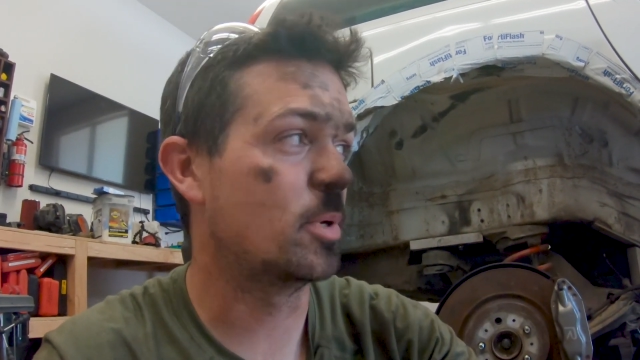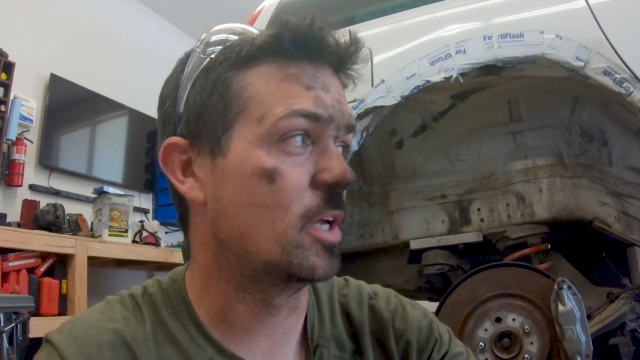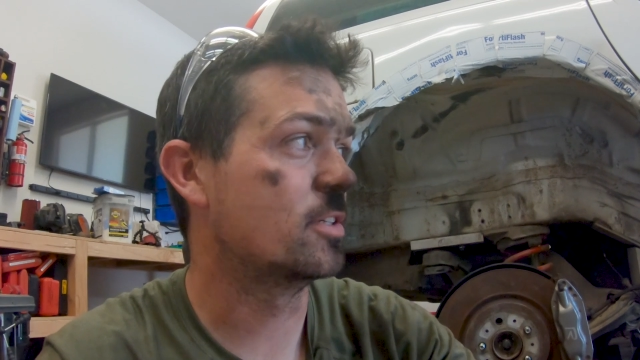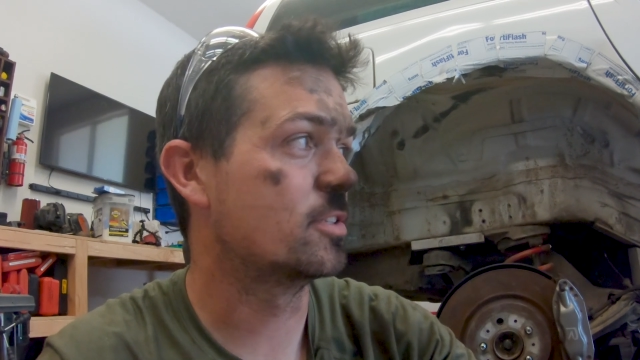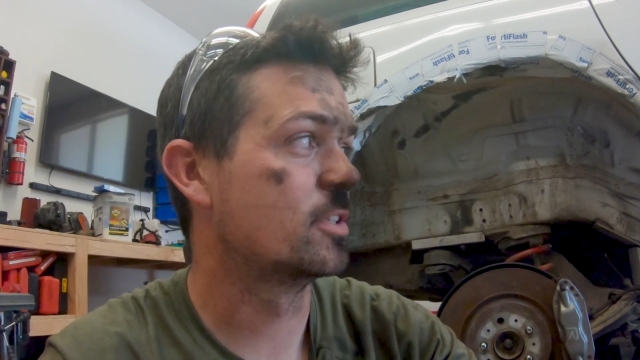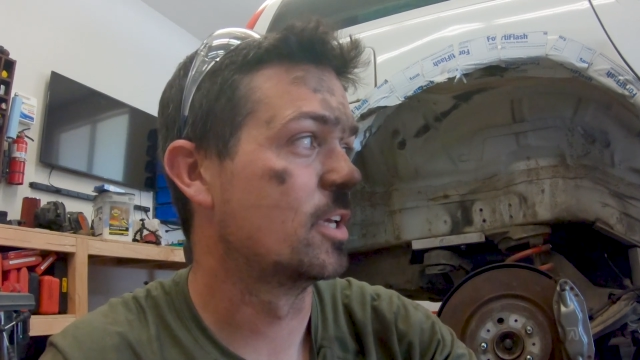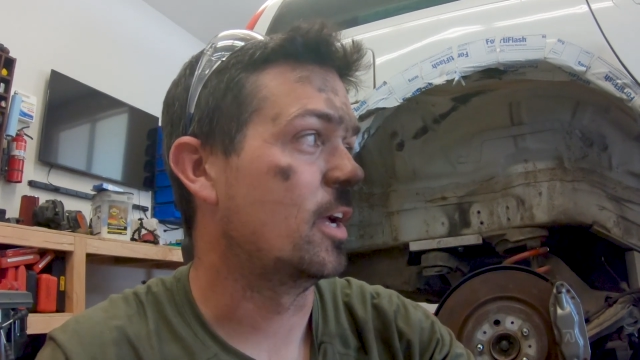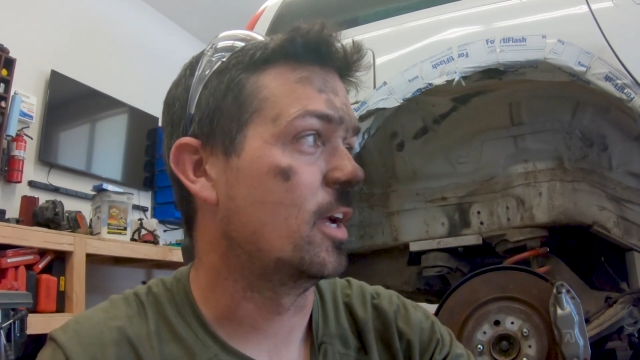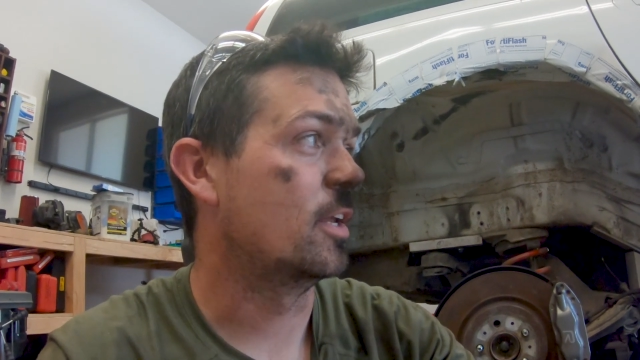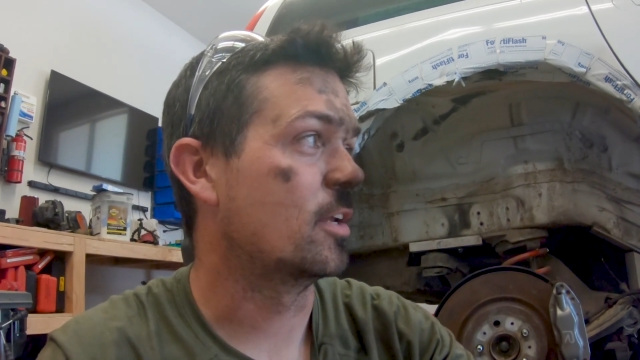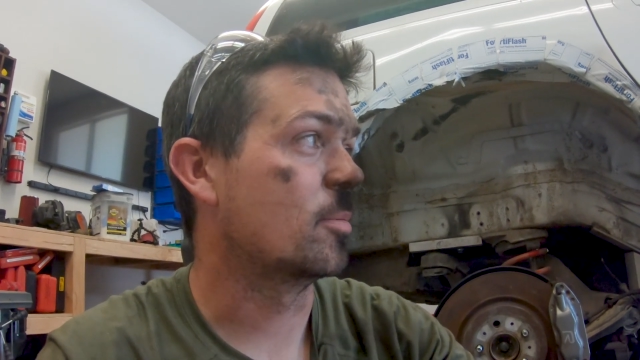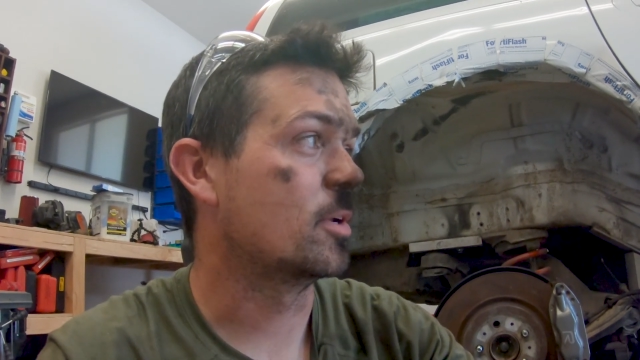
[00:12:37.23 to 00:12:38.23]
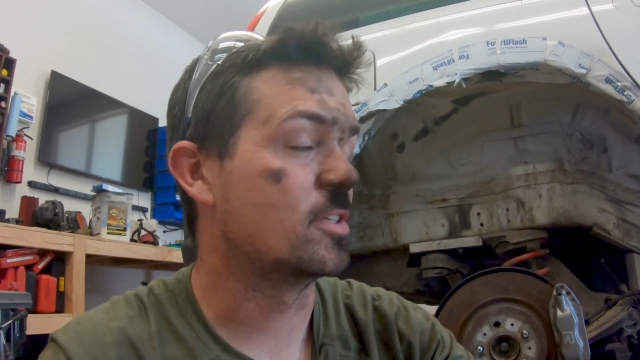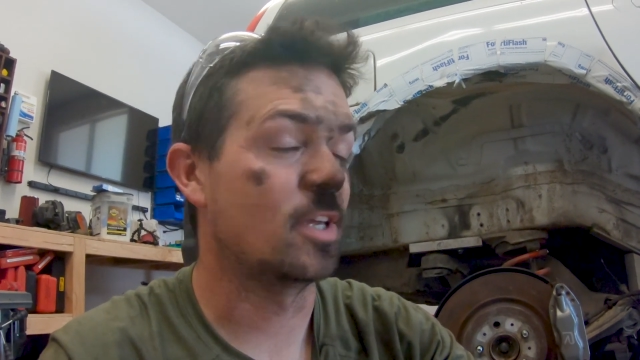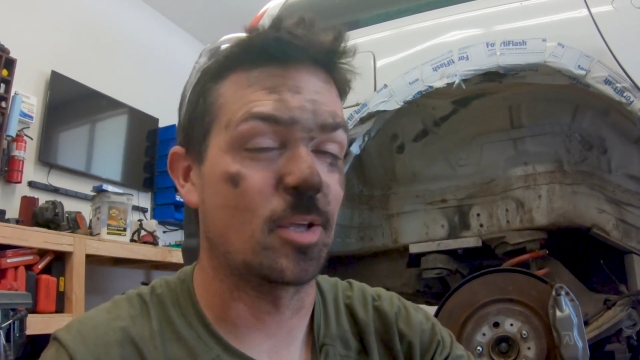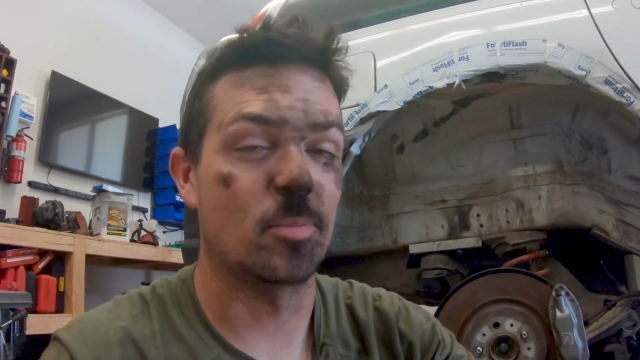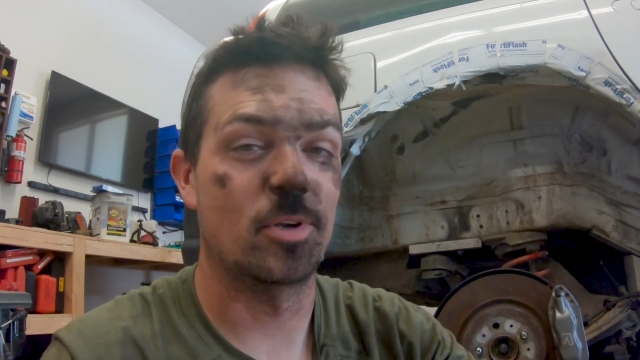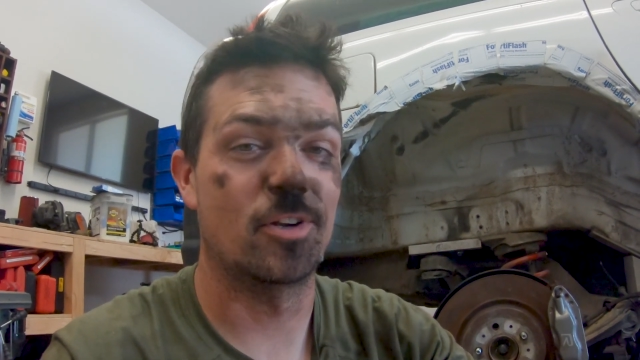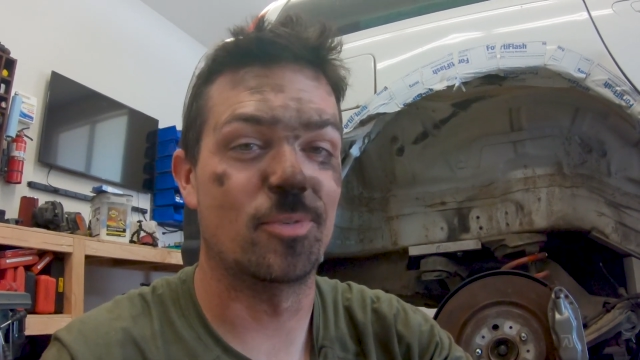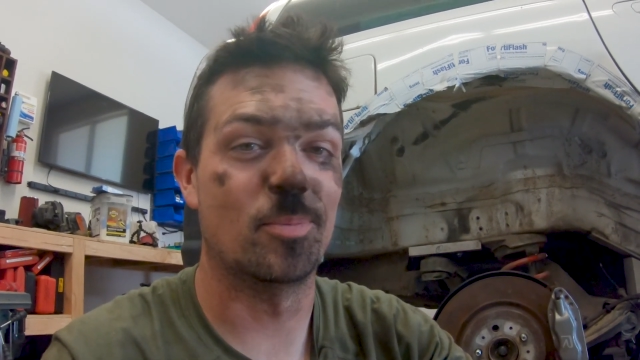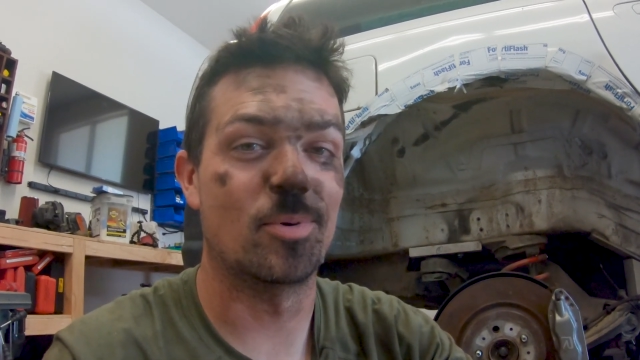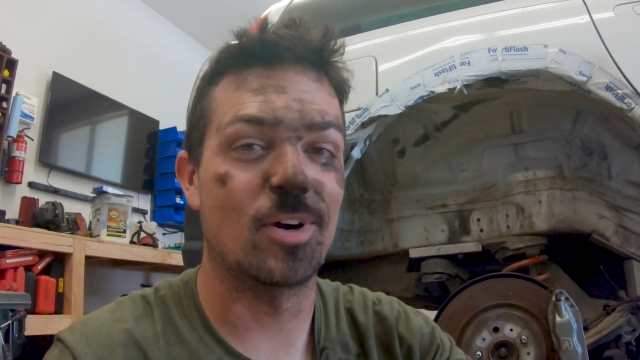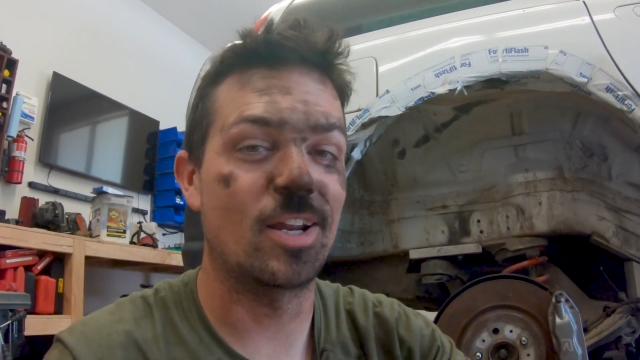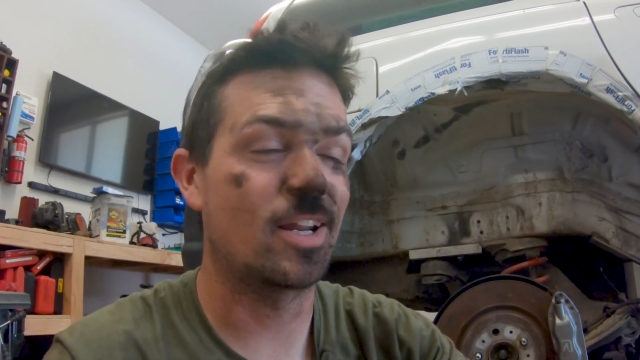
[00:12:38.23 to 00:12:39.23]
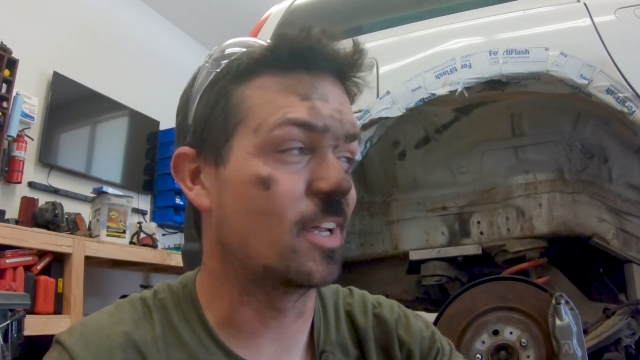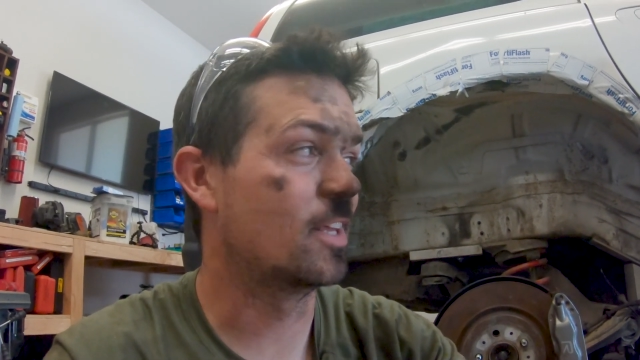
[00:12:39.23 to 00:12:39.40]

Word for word: space, and I'm going to take a bit of a break,